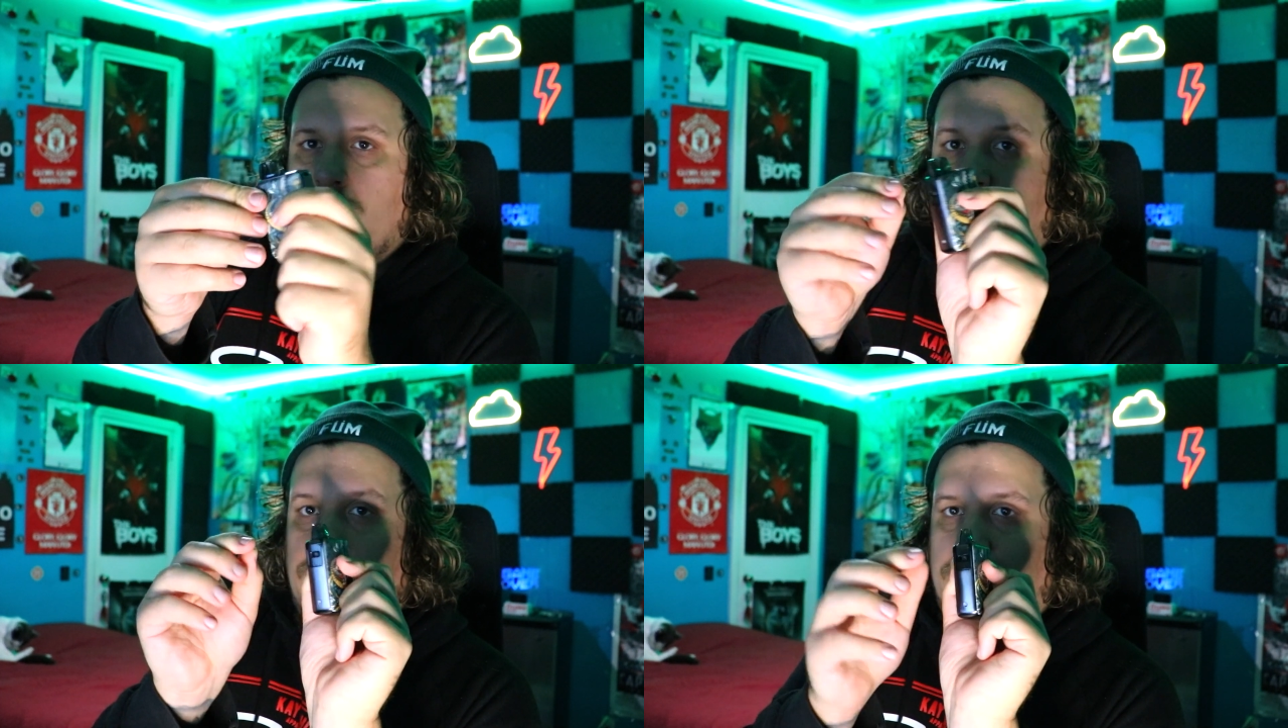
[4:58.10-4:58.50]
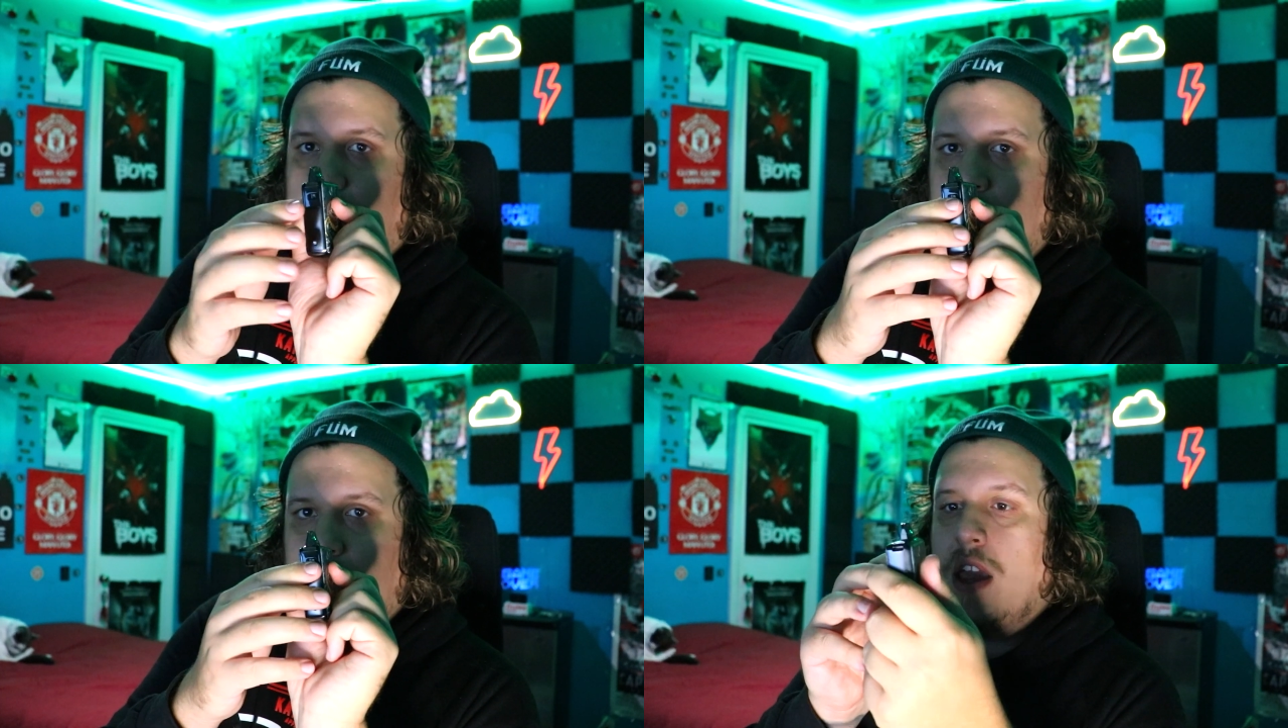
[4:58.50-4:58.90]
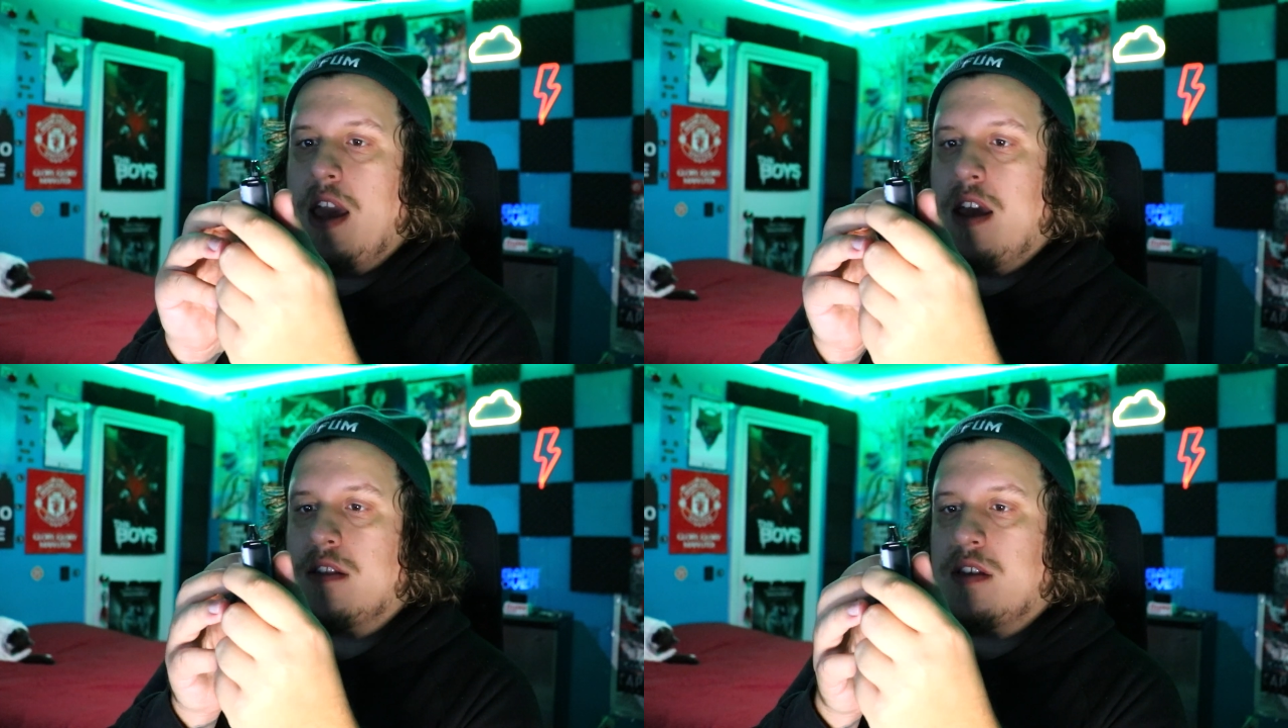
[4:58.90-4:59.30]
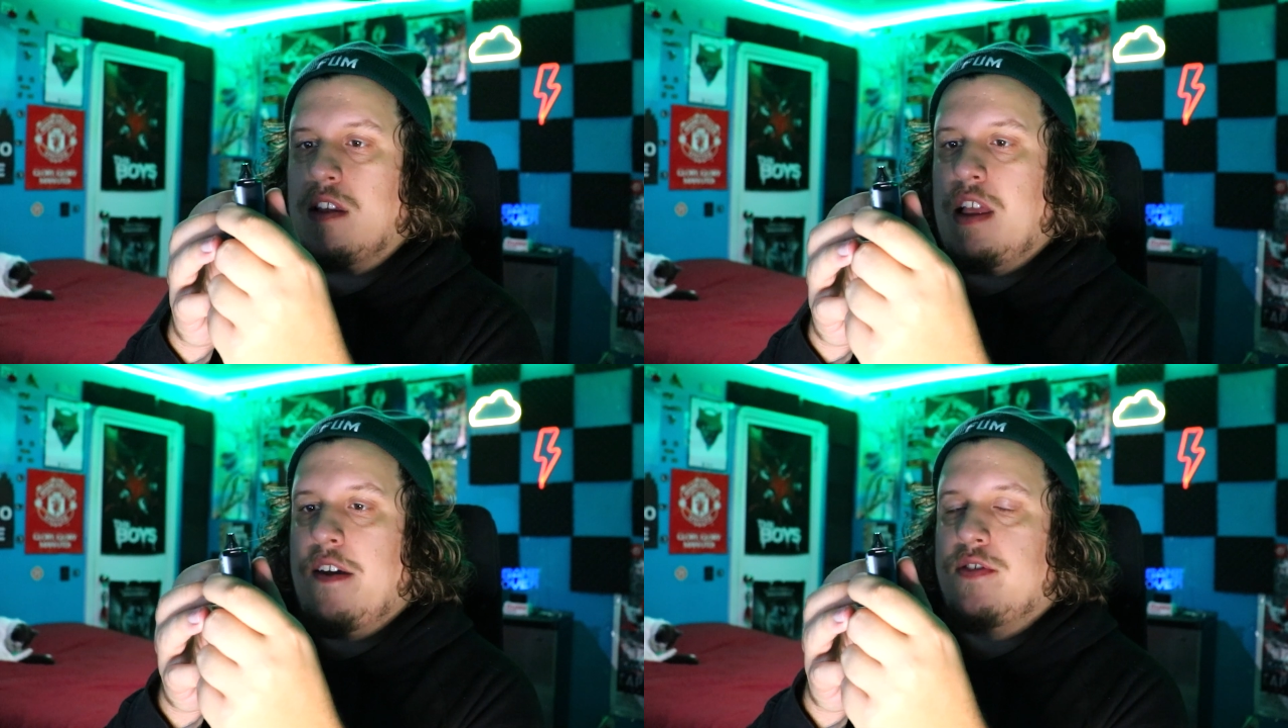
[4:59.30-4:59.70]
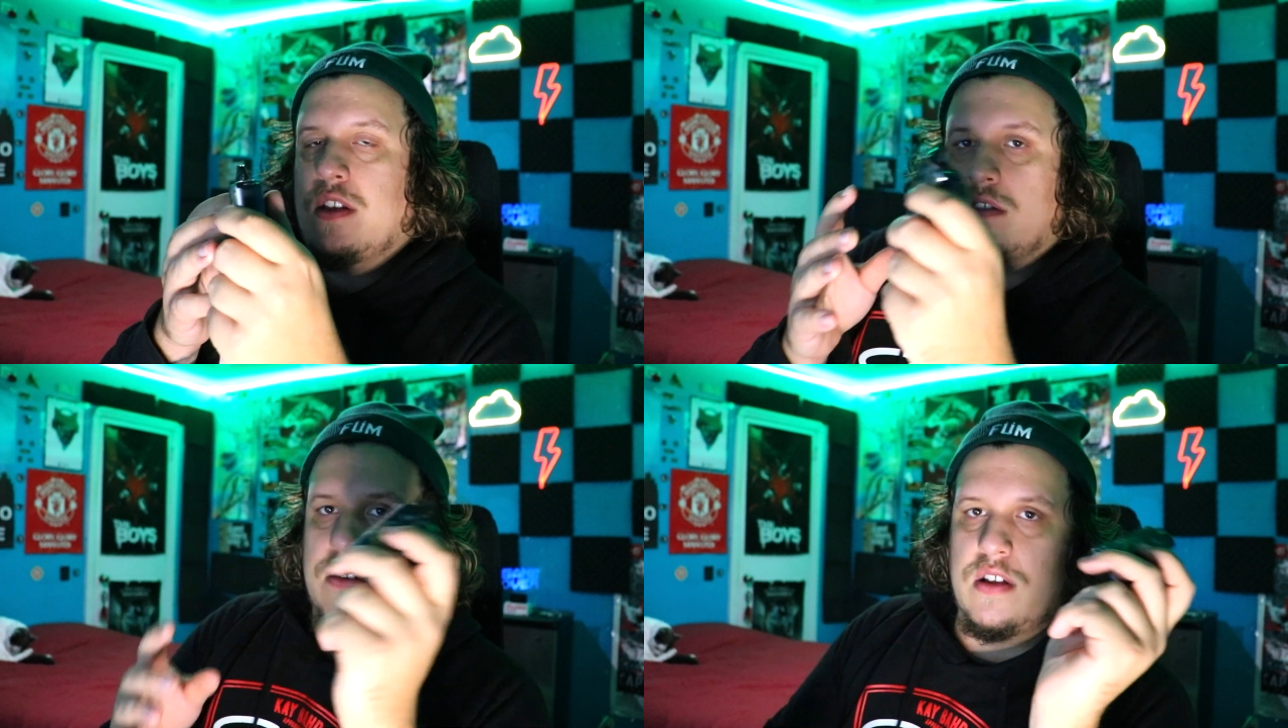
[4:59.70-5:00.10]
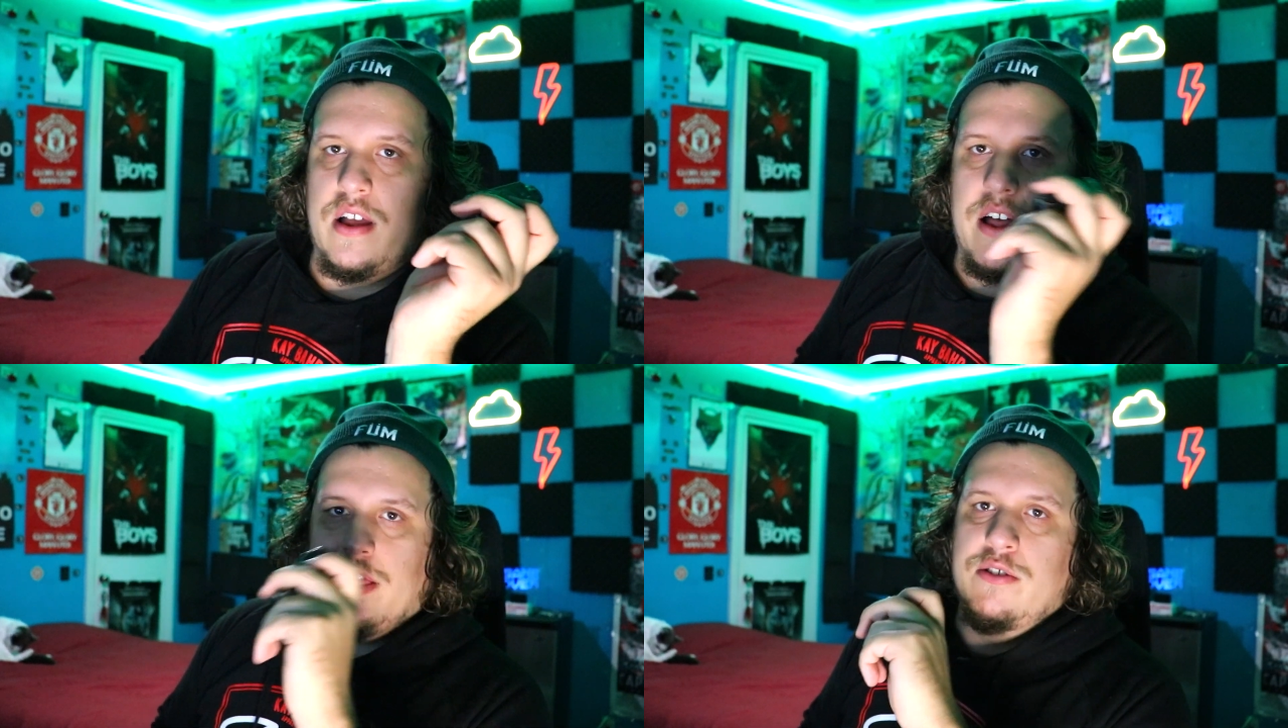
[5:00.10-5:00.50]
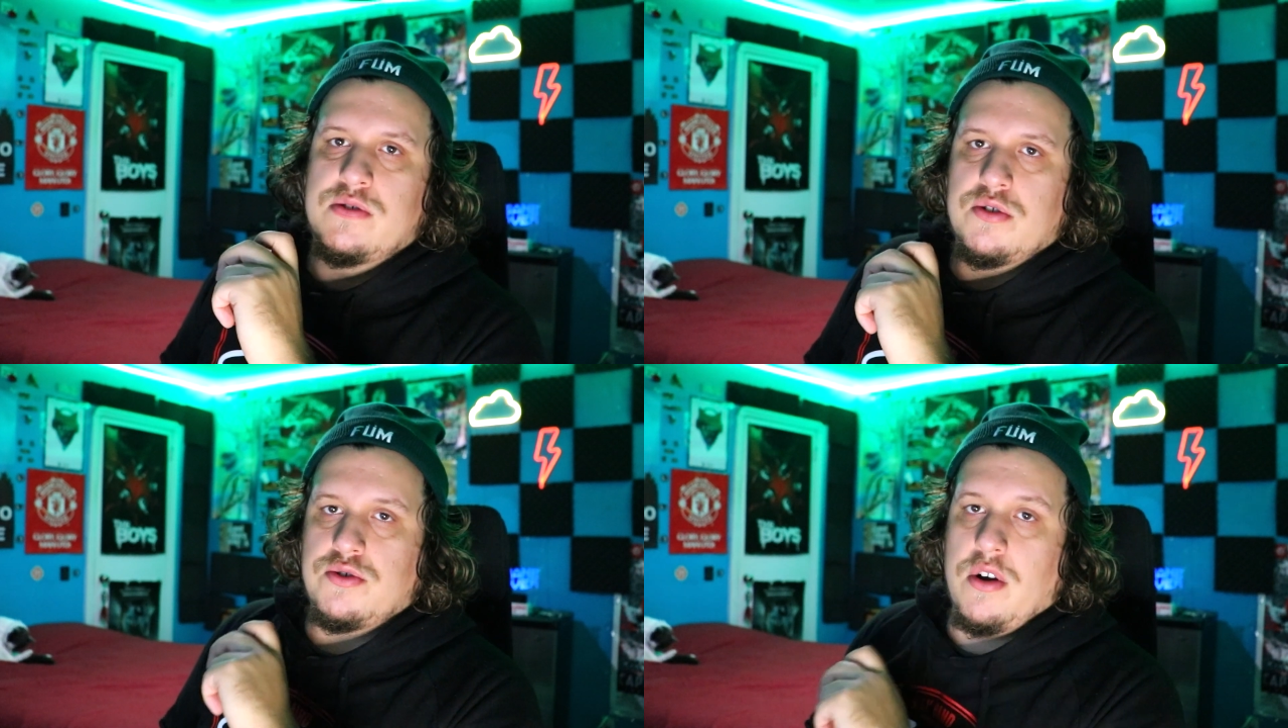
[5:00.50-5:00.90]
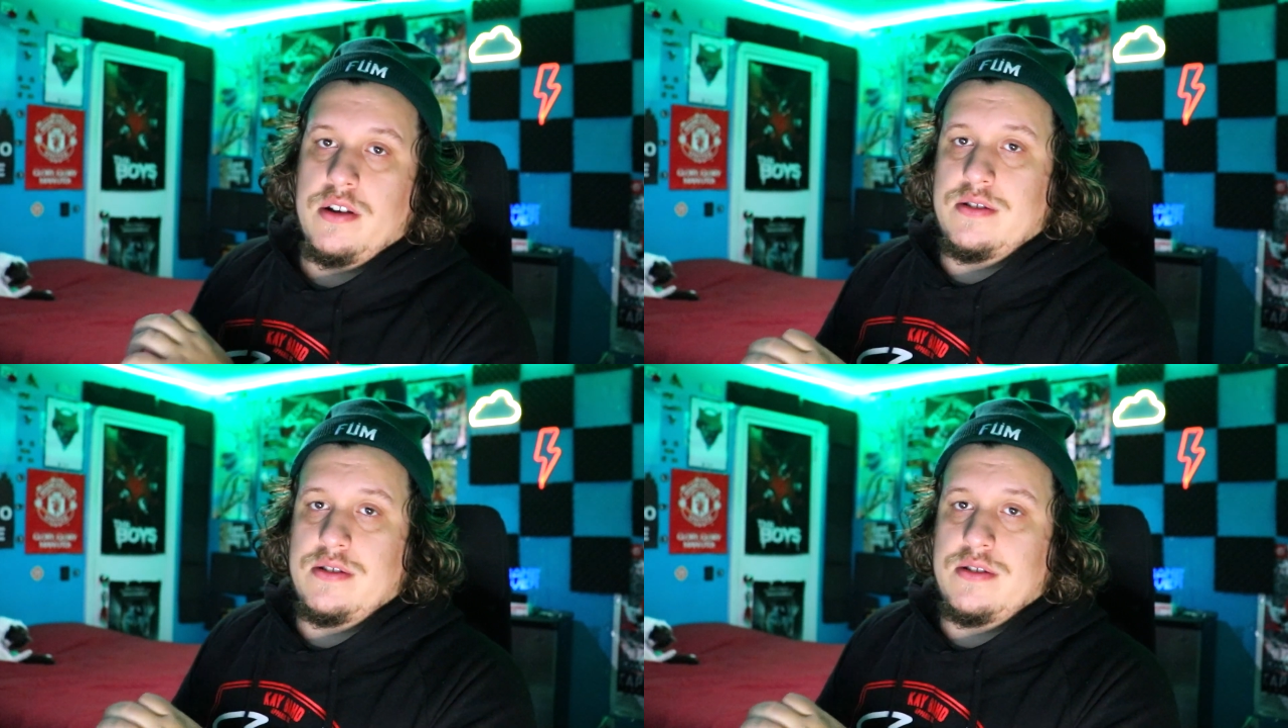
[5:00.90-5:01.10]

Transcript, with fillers: your right and to the left, it's a looser draw.